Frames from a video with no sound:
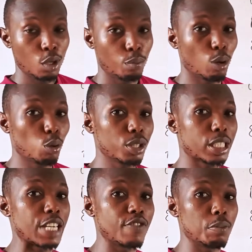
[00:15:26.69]
But who is
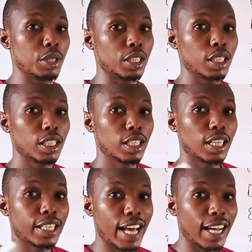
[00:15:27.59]
giving me
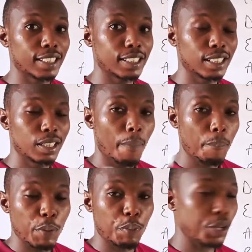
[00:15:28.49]
that
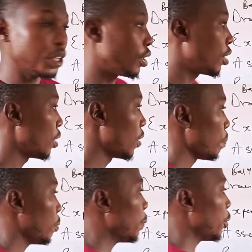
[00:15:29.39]

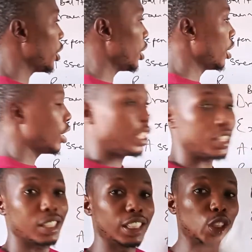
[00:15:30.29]
PPE? PPE
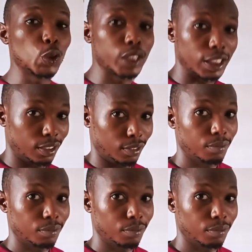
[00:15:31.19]
is reducing.